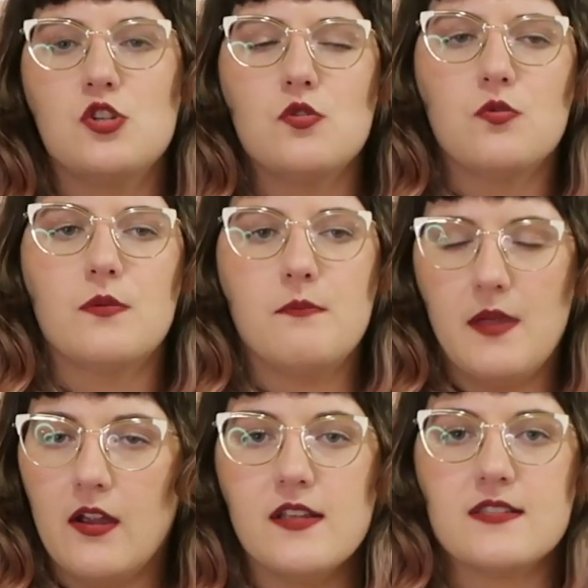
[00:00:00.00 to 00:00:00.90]
to
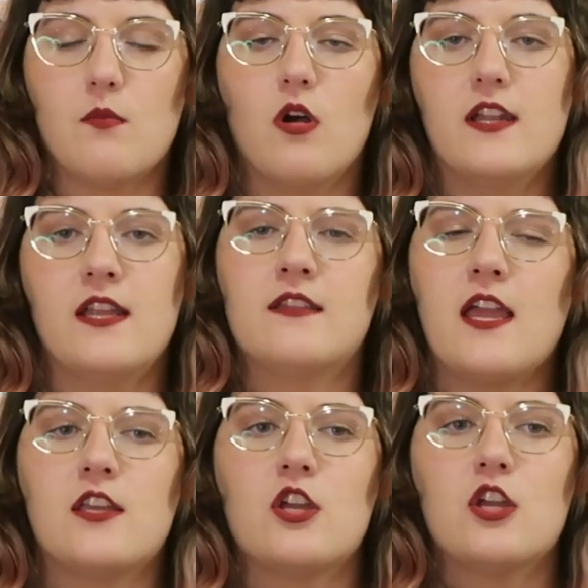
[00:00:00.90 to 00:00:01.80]
marry someone and
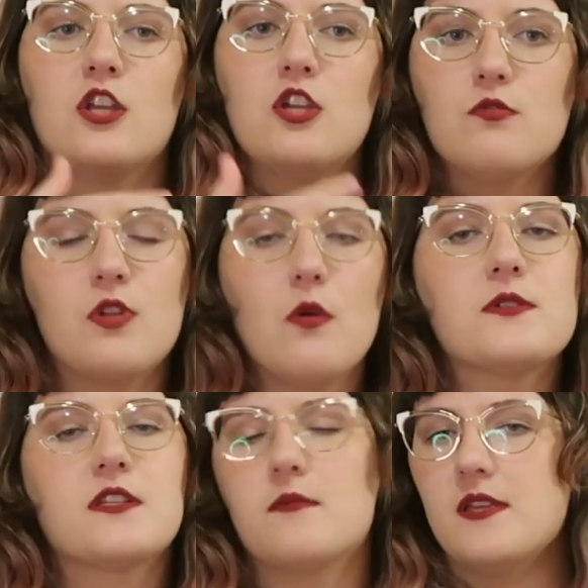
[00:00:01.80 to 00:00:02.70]
like, you know,
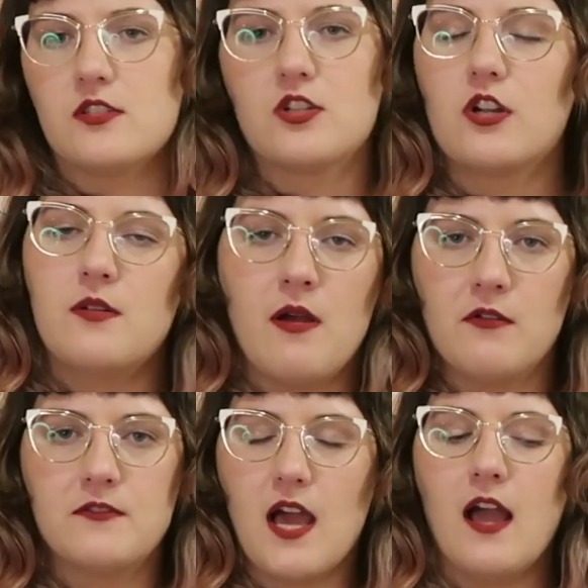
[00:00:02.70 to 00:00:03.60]
it's going to be a certain
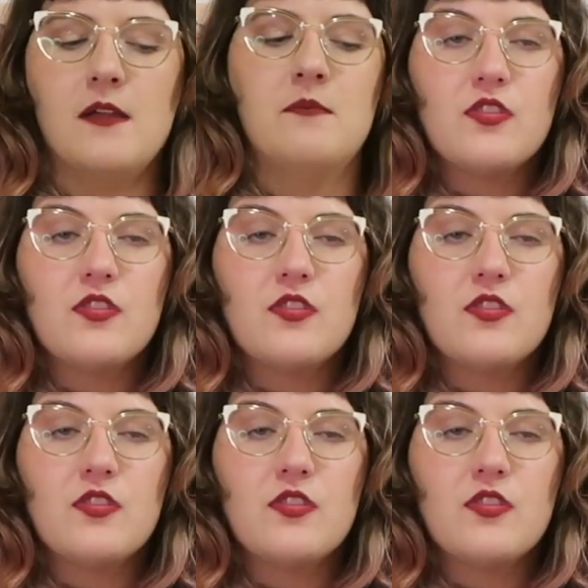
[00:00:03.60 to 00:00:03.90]
amount of time.